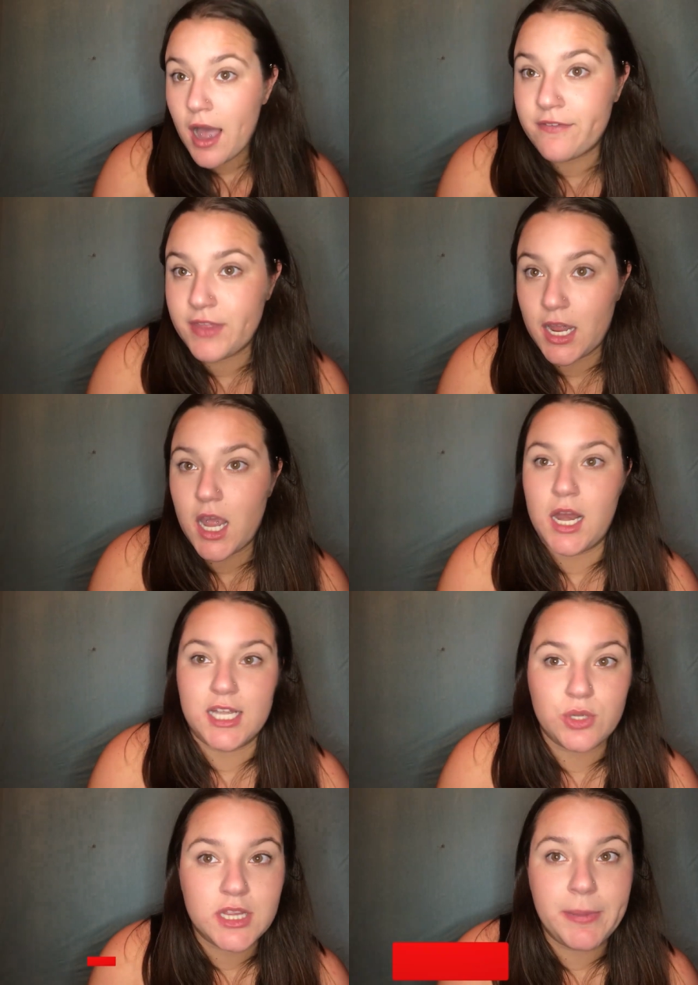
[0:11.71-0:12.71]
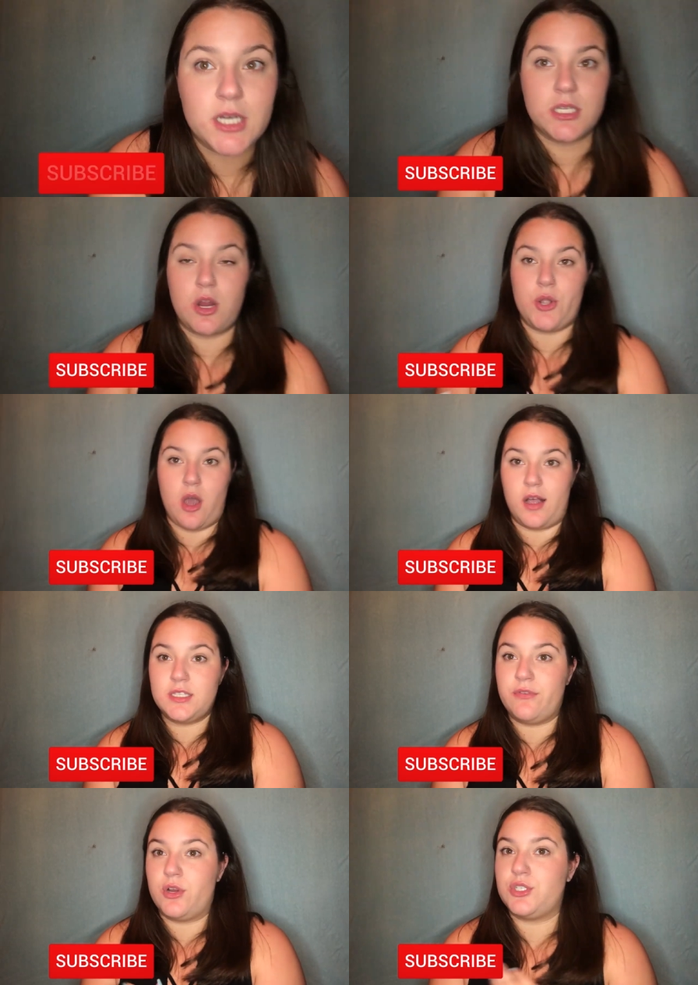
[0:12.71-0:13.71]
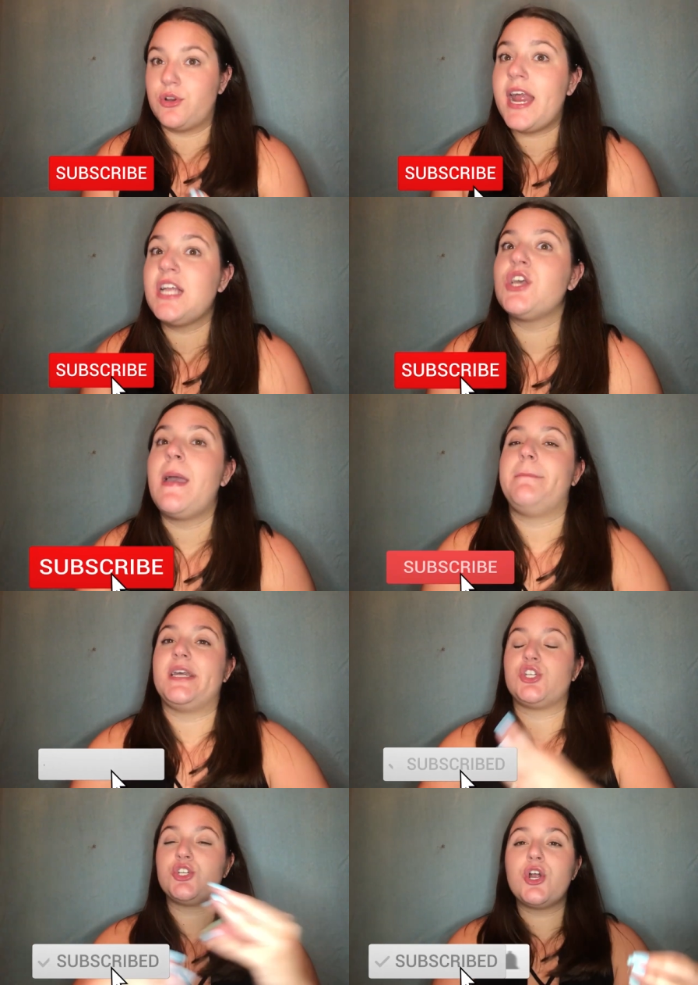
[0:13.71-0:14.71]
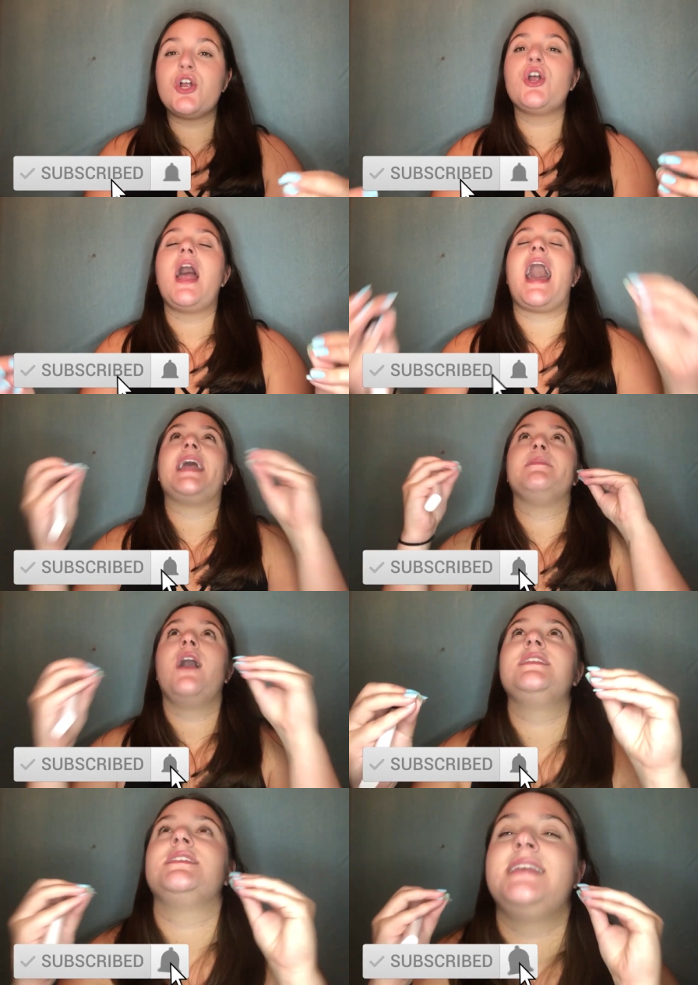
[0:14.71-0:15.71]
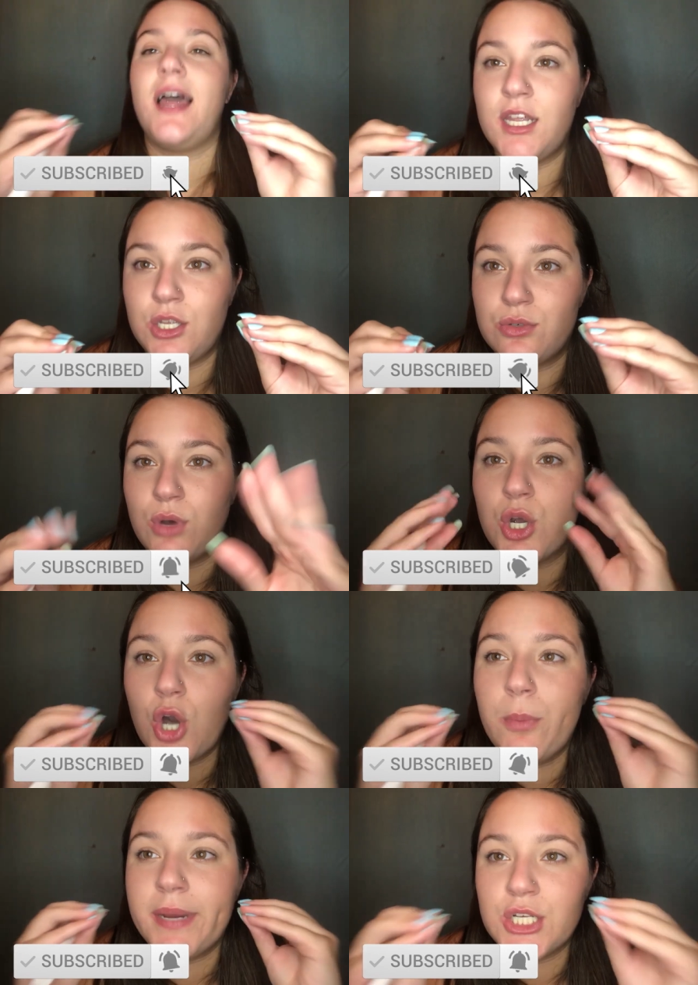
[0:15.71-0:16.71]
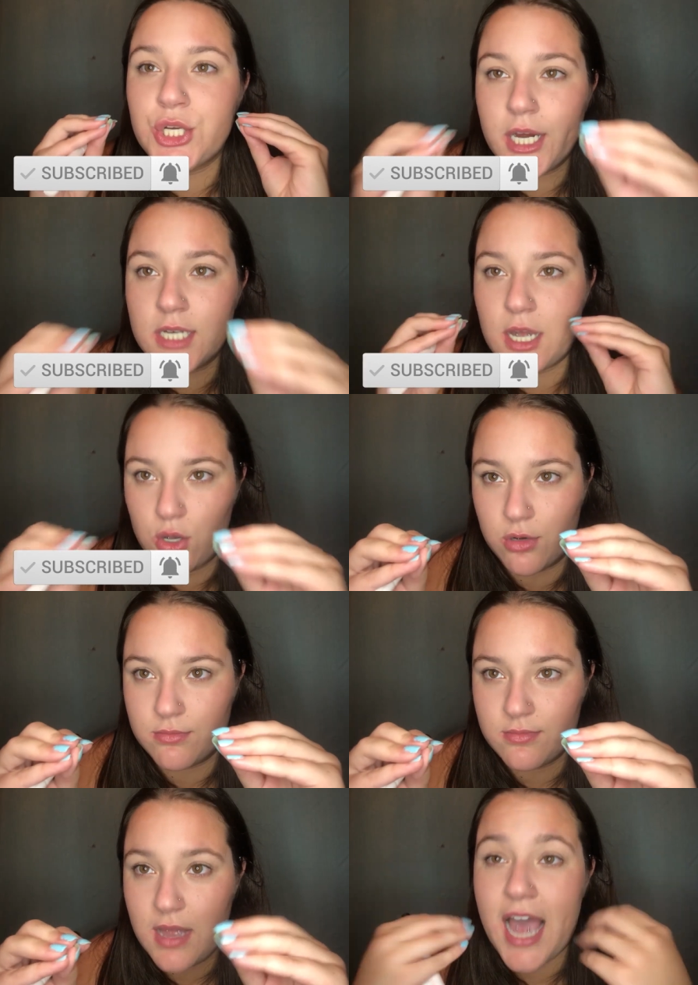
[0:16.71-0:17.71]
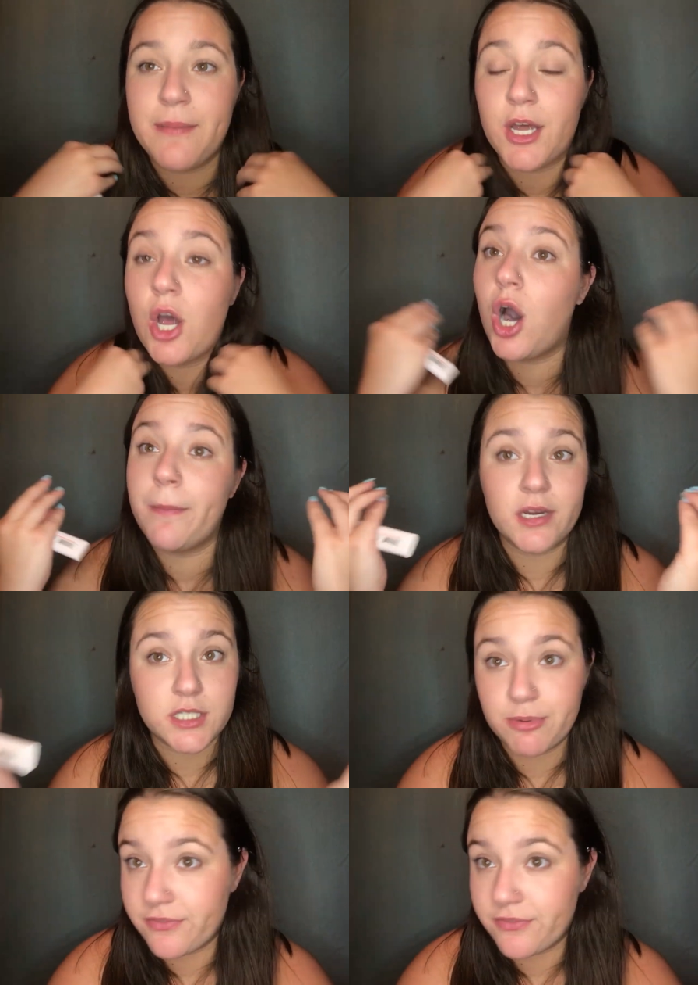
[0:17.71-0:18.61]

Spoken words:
if they let you get the piercing or not. If you're underage, make sure. I am not telling you, go pierce your ears at home. I am not a piercing